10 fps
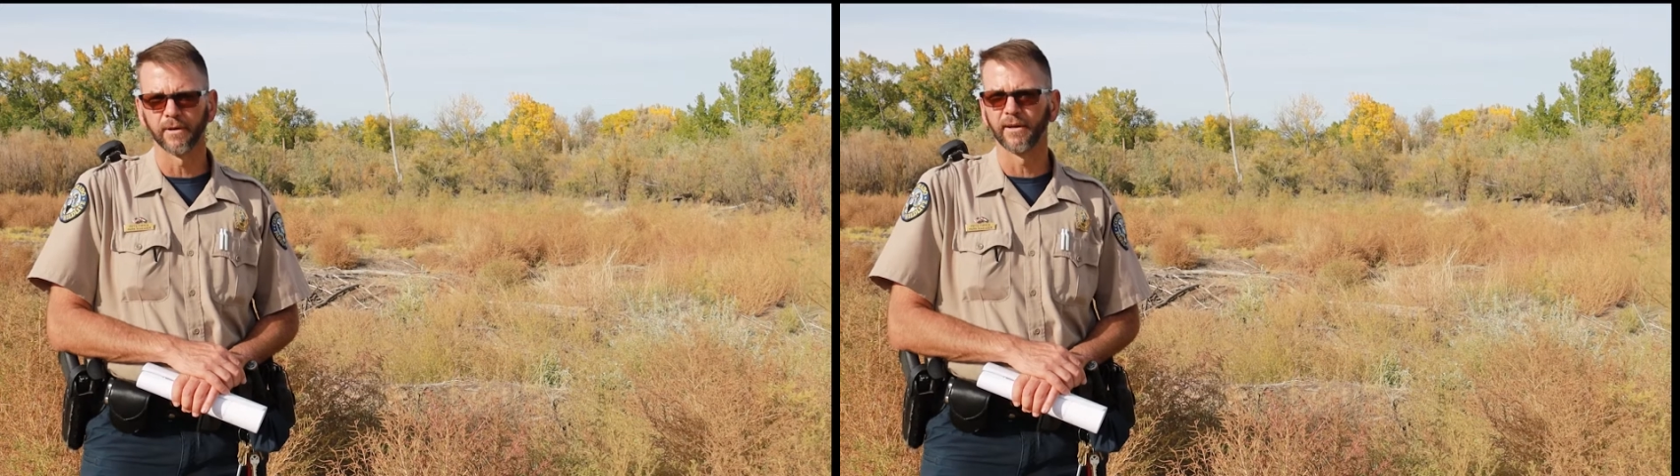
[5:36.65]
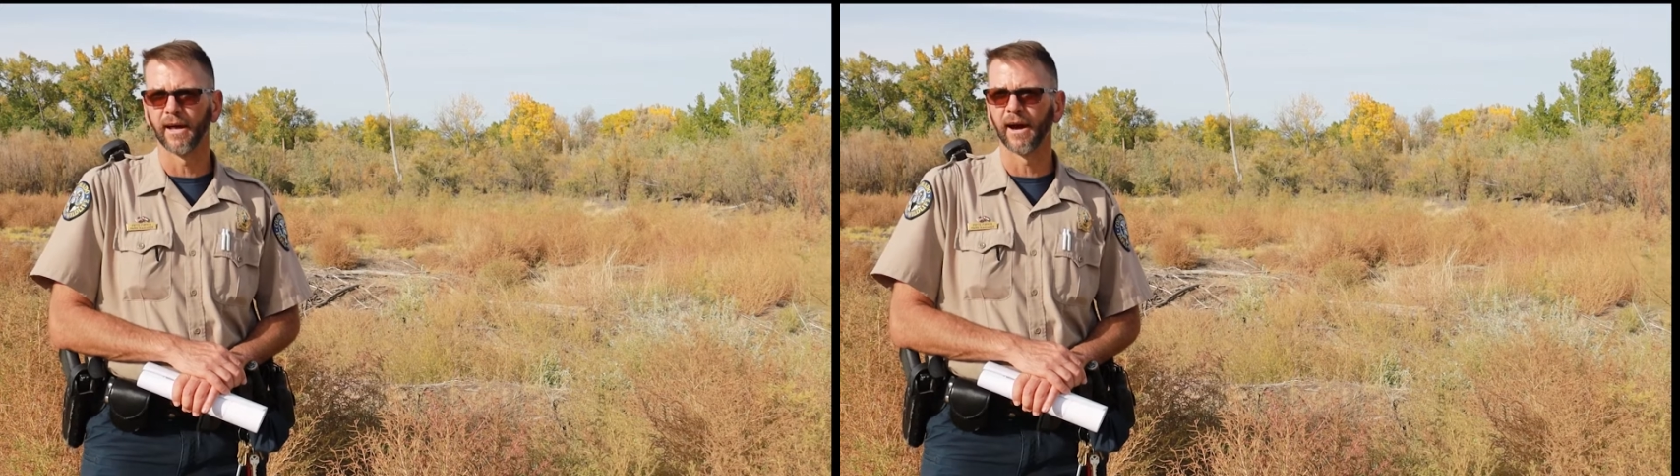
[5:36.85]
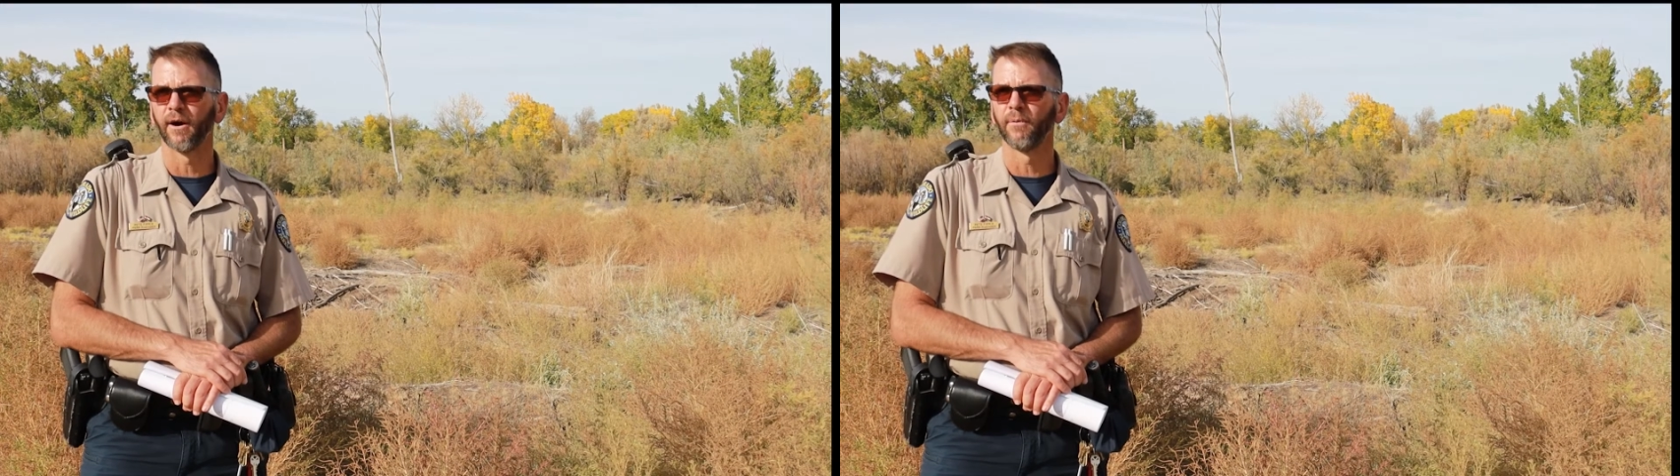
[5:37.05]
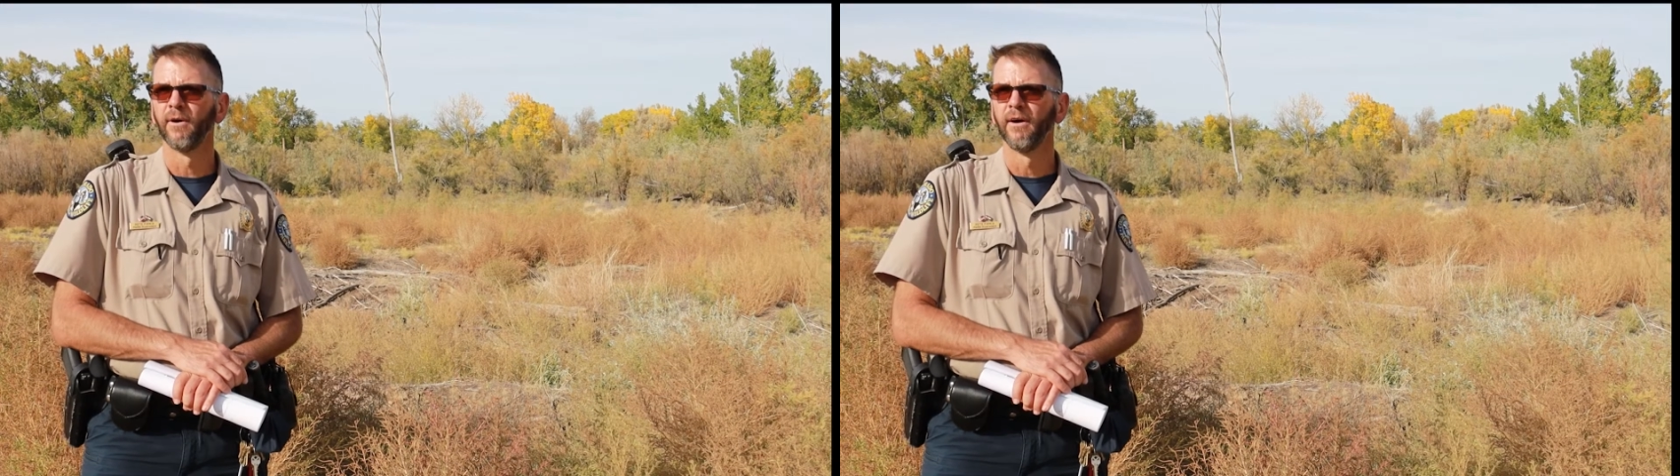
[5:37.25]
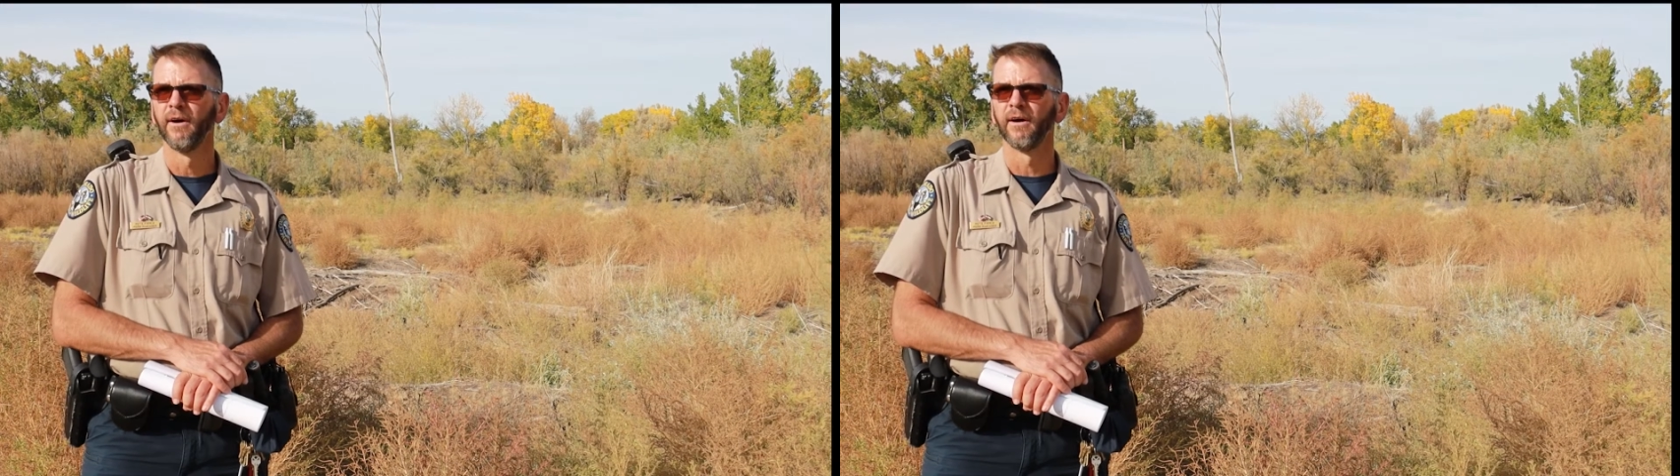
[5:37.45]
But now
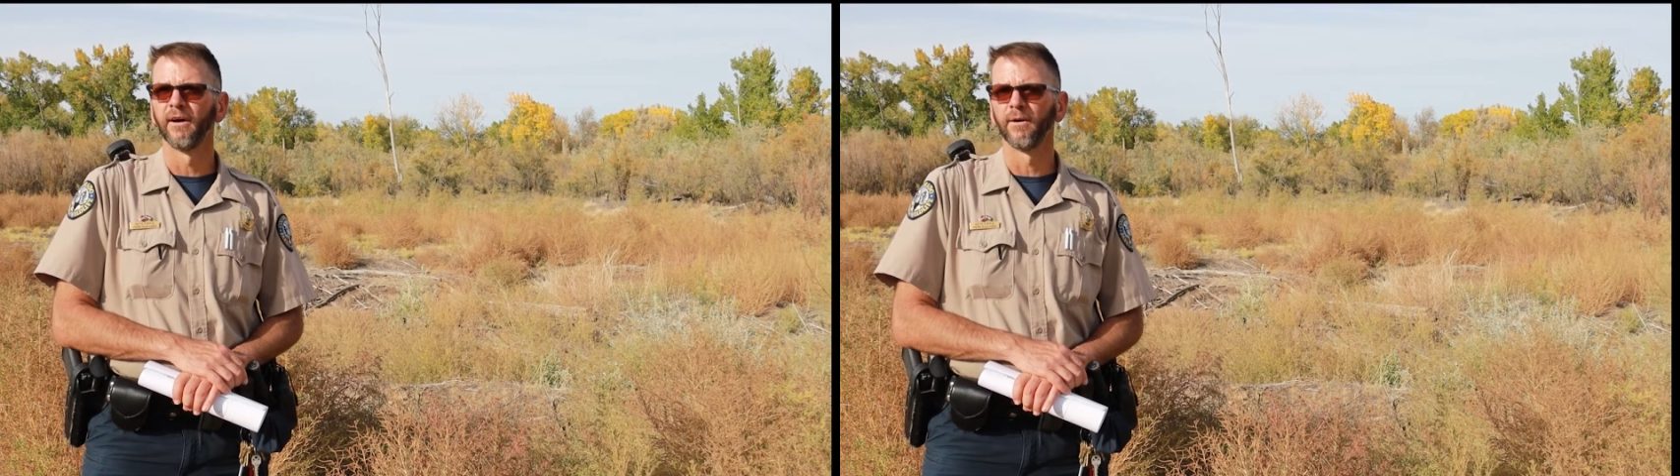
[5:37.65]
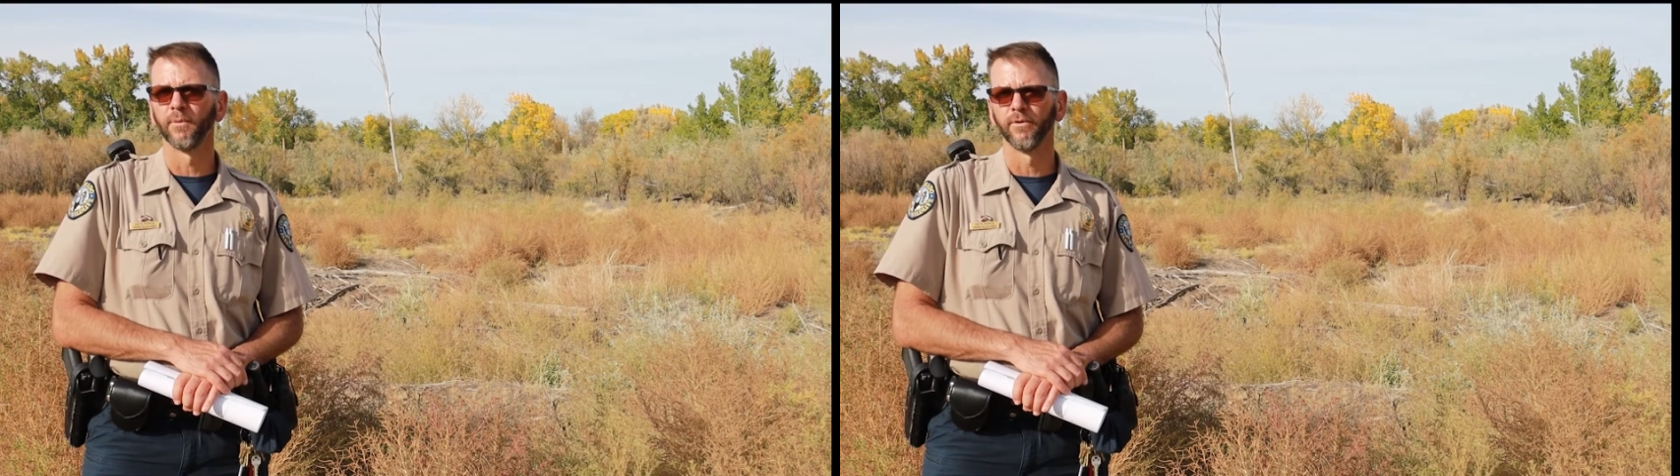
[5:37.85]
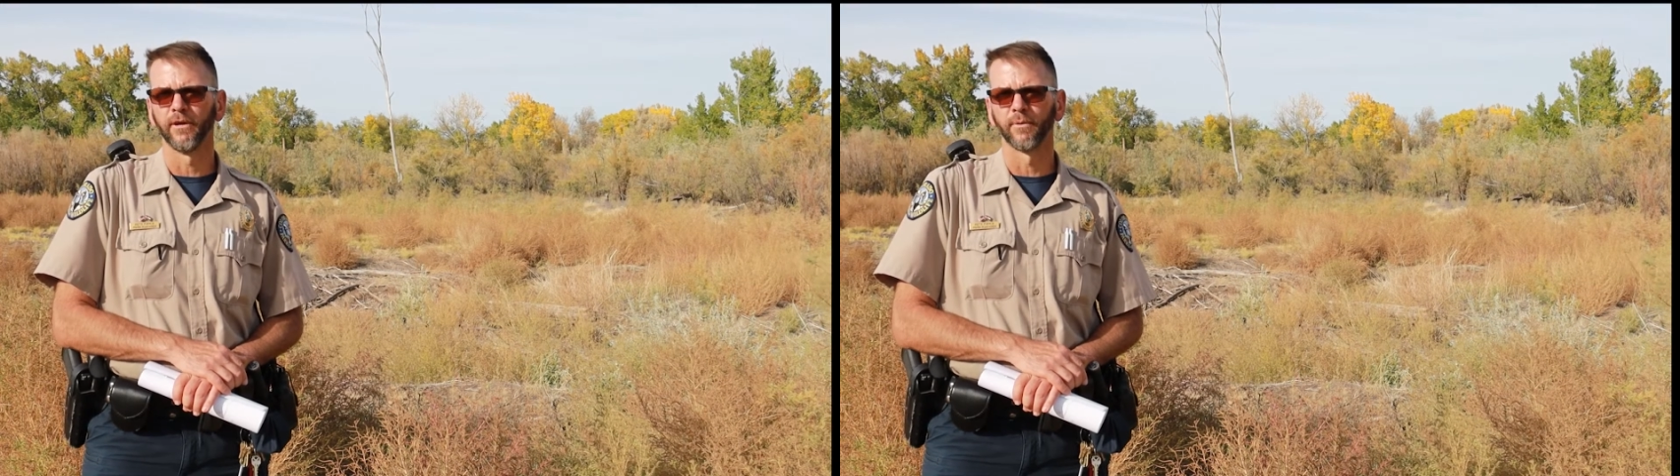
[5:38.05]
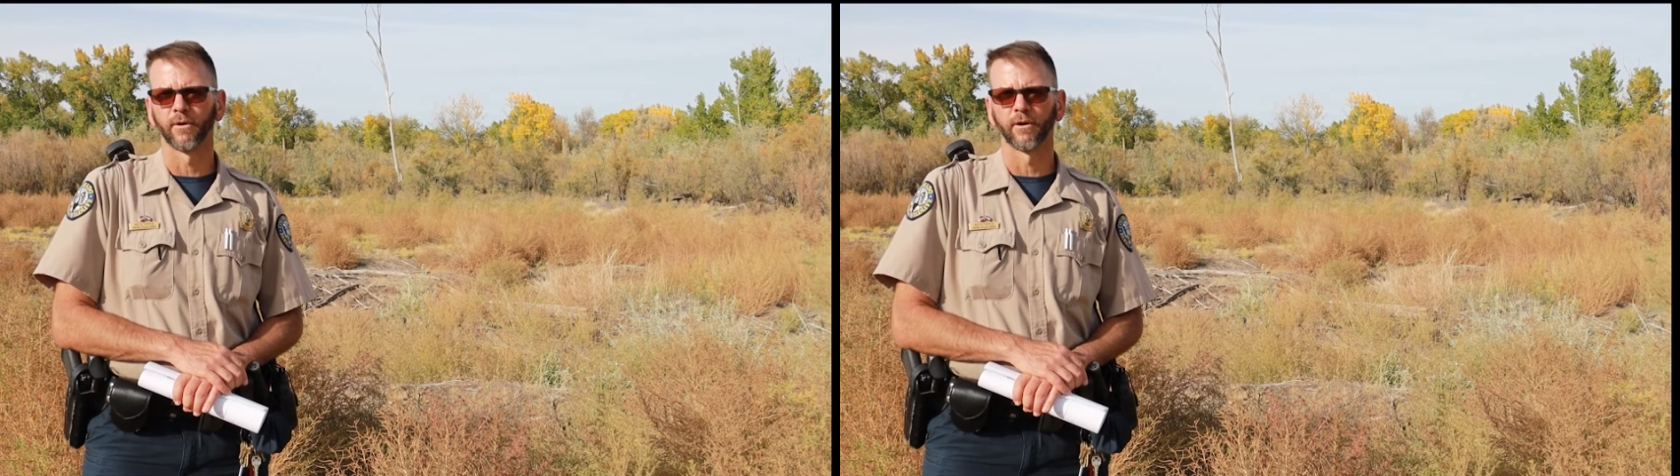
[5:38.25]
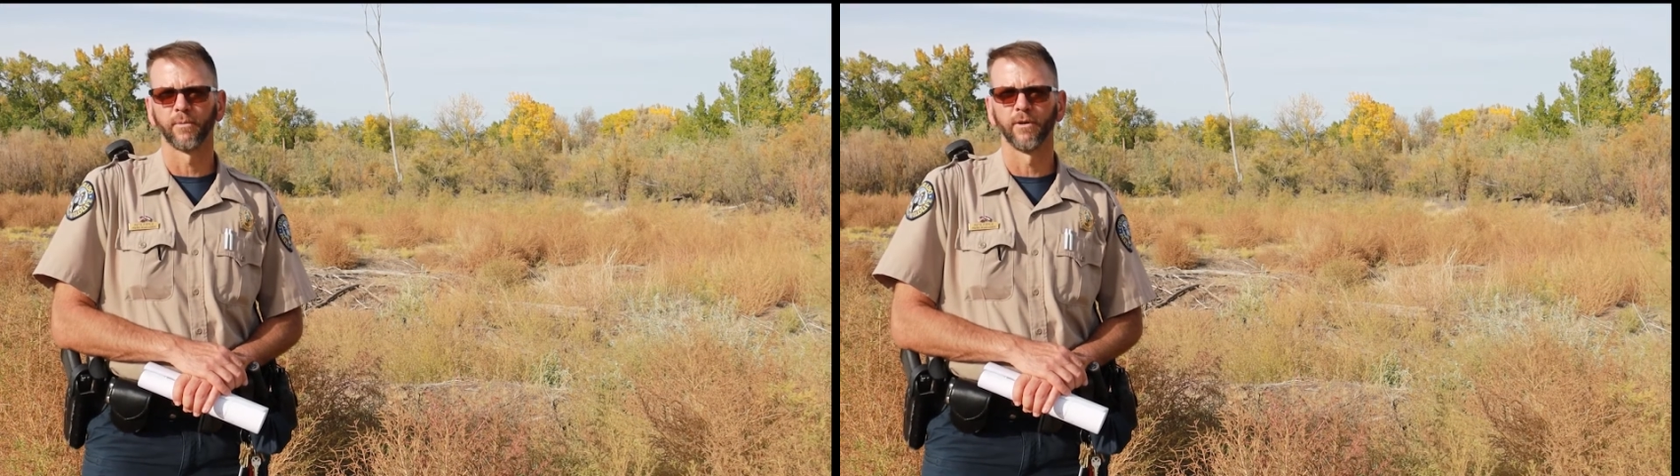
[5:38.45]
we'll need to
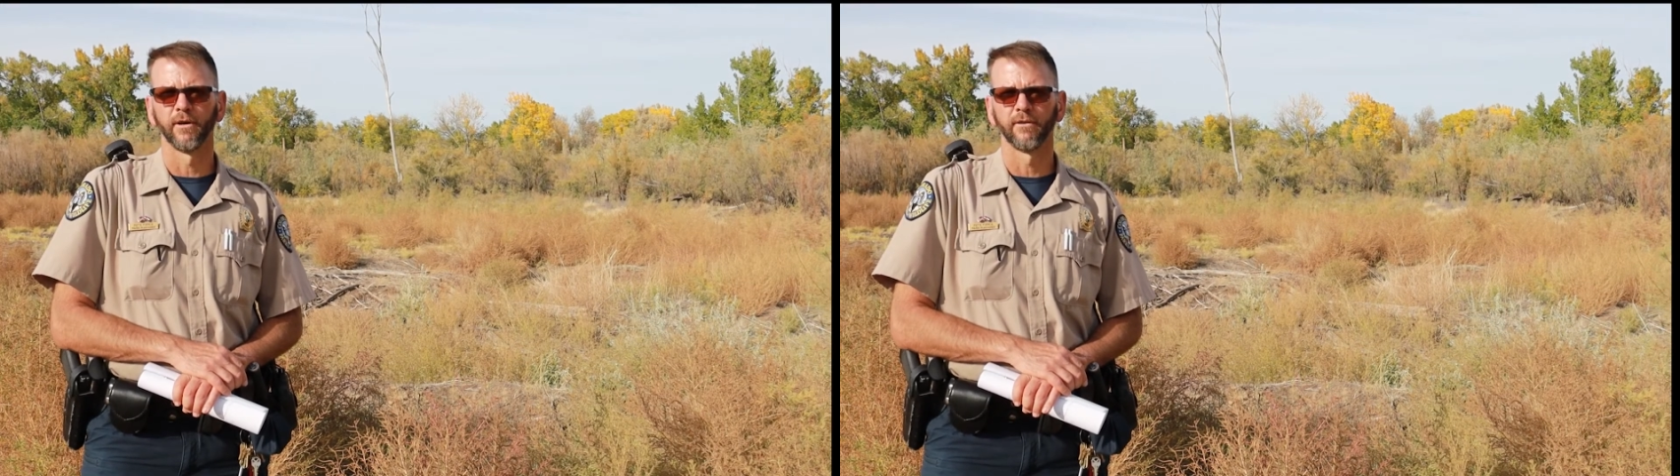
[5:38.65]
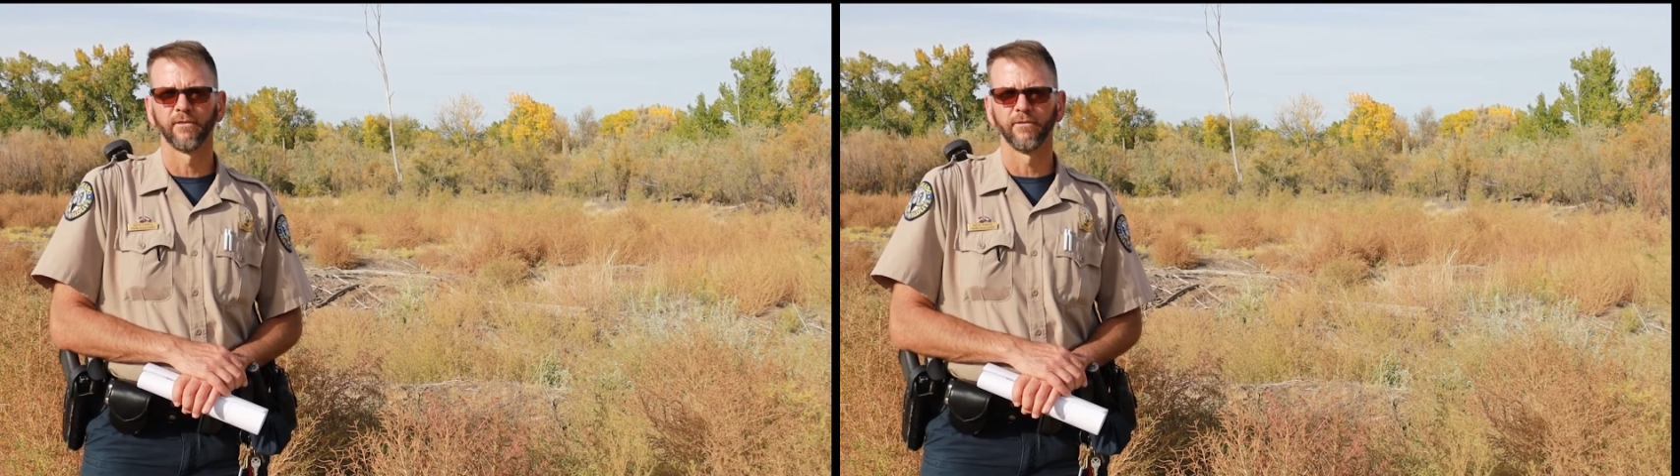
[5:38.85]
work with